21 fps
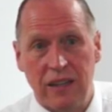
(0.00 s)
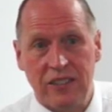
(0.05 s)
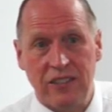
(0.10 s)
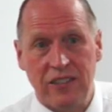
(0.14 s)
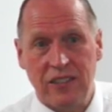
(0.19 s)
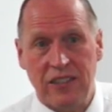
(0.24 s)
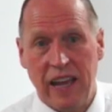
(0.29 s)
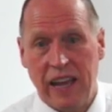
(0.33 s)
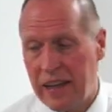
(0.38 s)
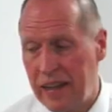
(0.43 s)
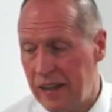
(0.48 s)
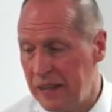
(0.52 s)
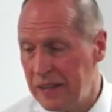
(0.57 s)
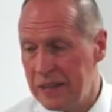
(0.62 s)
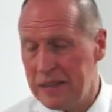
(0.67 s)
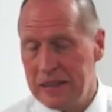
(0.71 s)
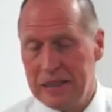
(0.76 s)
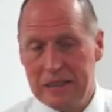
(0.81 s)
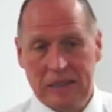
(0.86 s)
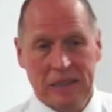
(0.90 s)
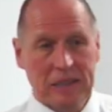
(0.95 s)
It's just like,
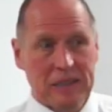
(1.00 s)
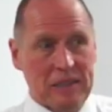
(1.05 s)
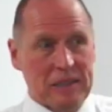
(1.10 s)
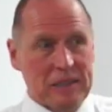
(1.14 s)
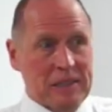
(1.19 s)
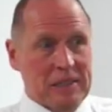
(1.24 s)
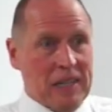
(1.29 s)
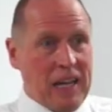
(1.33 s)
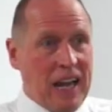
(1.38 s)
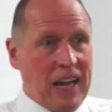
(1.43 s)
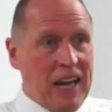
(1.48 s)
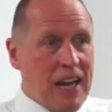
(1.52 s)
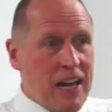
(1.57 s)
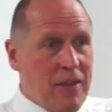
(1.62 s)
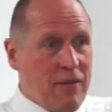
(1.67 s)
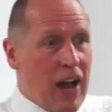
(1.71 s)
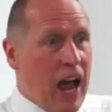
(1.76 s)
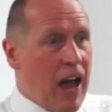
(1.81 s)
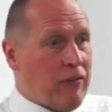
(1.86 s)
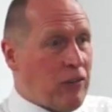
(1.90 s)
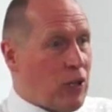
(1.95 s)
I didn't
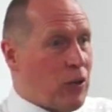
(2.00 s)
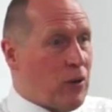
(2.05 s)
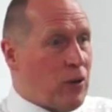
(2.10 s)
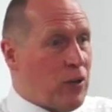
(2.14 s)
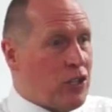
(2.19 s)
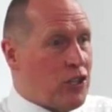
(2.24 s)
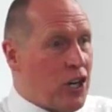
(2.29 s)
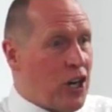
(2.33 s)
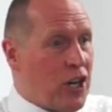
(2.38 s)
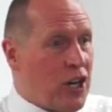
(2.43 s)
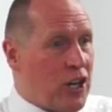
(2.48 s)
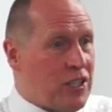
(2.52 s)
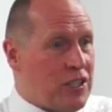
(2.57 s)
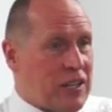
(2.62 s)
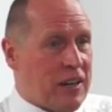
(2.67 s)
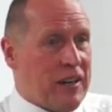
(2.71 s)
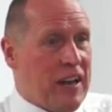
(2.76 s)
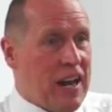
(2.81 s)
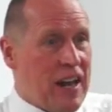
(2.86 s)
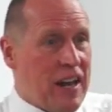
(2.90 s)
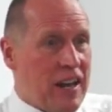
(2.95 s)
even have to go to church.
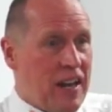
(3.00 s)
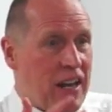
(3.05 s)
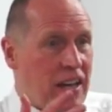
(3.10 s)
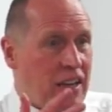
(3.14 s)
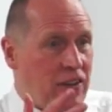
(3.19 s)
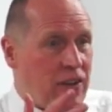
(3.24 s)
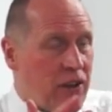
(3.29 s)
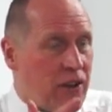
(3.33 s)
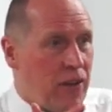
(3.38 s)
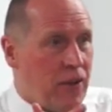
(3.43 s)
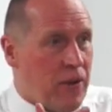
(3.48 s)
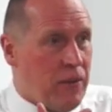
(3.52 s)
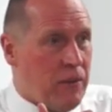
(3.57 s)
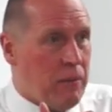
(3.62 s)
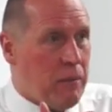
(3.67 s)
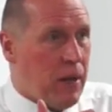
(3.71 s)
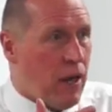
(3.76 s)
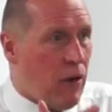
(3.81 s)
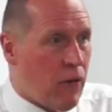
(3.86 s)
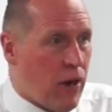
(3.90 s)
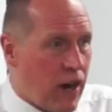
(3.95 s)
I didn't need to
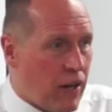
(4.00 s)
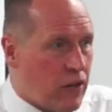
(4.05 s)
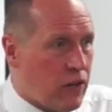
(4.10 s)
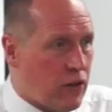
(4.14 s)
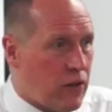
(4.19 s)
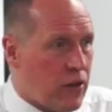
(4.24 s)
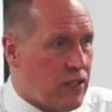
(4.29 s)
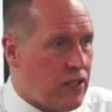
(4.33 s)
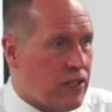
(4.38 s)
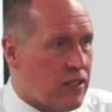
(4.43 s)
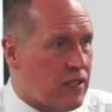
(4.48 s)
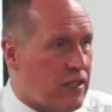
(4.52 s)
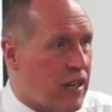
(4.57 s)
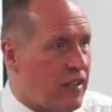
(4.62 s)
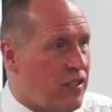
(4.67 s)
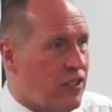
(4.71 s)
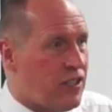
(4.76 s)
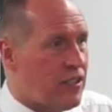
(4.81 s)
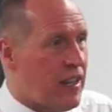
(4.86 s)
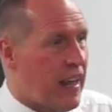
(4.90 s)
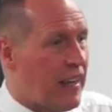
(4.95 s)
be around Christians. I
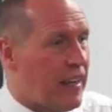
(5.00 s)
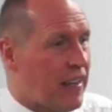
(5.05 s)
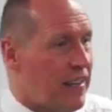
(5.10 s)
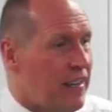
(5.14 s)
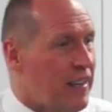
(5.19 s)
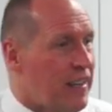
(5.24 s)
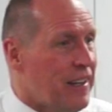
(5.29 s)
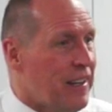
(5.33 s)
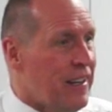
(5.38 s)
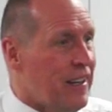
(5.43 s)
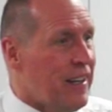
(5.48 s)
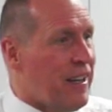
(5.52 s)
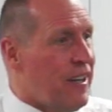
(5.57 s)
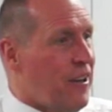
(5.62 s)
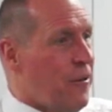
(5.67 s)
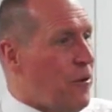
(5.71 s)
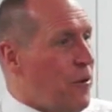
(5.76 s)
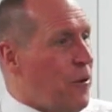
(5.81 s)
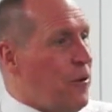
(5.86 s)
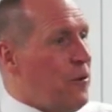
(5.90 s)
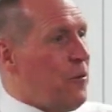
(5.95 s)
just like
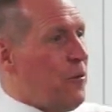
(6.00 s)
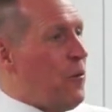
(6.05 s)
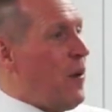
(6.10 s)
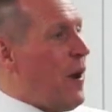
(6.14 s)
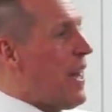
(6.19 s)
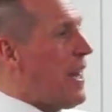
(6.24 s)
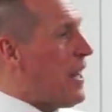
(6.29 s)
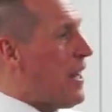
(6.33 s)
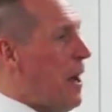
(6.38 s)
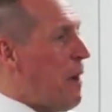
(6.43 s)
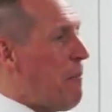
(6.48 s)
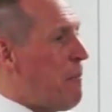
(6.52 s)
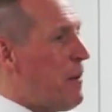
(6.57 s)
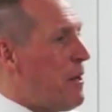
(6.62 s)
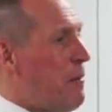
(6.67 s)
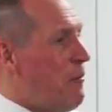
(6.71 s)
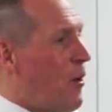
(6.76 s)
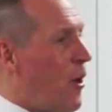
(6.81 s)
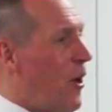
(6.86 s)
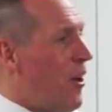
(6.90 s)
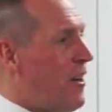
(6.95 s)
waking up in the
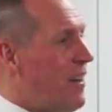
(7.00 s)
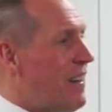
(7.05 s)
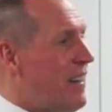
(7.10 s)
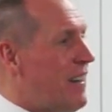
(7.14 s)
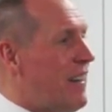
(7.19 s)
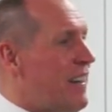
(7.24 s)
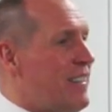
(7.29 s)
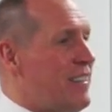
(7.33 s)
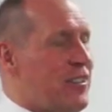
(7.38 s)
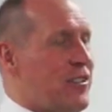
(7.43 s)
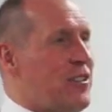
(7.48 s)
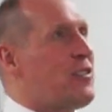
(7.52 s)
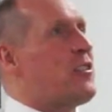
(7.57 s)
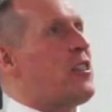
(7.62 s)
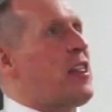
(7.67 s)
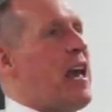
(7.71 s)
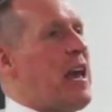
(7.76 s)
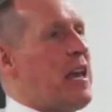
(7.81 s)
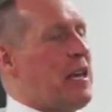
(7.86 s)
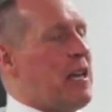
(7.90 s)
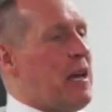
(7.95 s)
morning and just
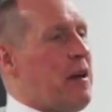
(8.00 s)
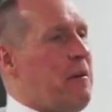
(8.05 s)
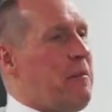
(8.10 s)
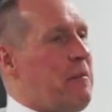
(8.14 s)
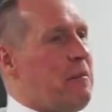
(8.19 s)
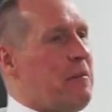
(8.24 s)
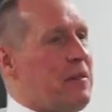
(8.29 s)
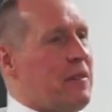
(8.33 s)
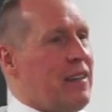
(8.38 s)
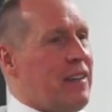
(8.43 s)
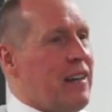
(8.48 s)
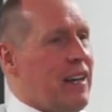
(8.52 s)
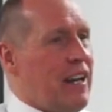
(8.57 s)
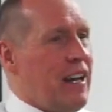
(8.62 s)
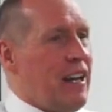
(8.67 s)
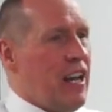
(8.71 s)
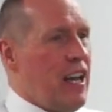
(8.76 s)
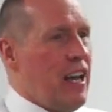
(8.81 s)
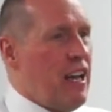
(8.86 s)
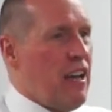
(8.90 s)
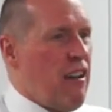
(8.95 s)
thank him, and
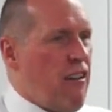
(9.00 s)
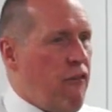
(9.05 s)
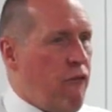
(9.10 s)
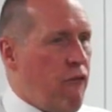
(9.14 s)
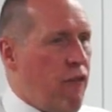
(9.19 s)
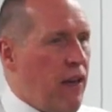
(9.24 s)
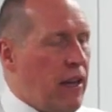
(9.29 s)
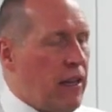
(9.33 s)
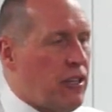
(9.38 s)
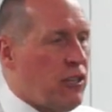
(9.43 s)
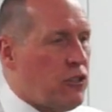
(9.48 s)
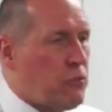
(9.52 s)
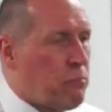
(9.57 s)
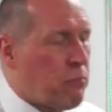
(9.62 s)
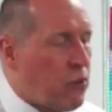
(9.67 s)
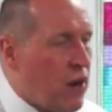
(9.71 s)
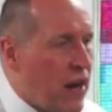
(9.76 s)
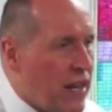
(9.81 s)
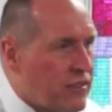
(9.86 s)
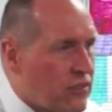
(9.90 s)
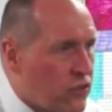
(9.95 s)
I felt his
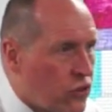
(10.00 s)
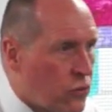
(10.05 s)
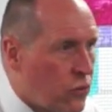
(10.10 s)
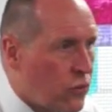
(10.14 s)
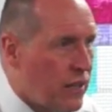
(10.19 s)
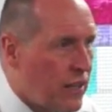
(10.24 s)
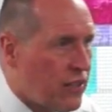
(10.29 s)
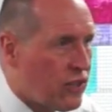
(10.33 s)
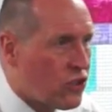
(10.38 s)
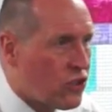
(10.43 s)
presence really